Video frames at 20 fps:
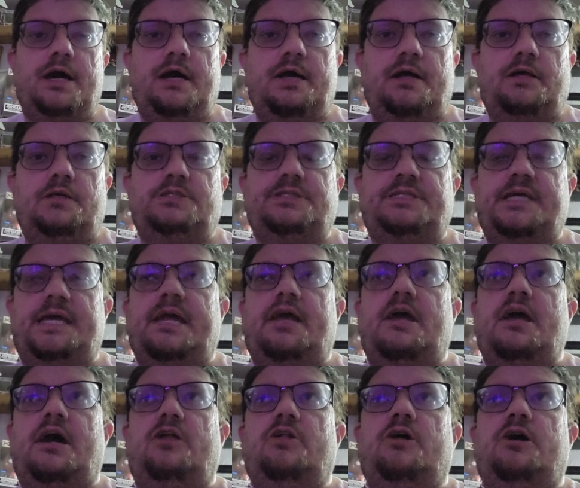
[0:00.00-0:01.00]
Uh, San
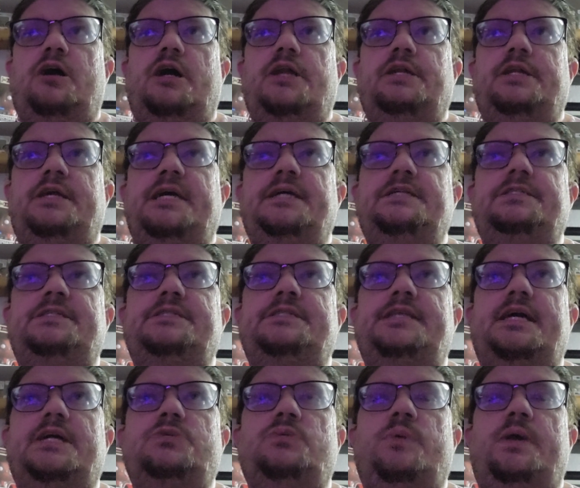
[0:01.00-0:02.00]
Caligon Days is
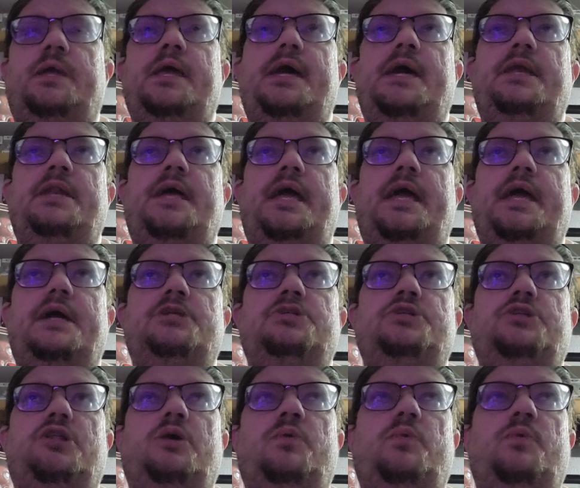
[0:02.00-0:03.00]
next weekend.
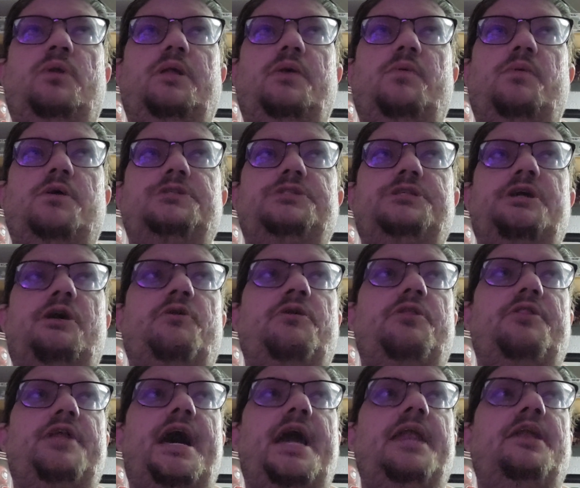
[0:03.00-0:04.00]
Angela really wants to go
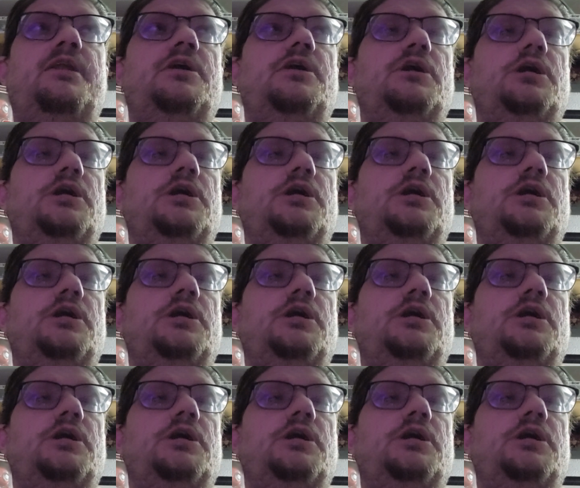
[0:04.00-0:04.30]
to that.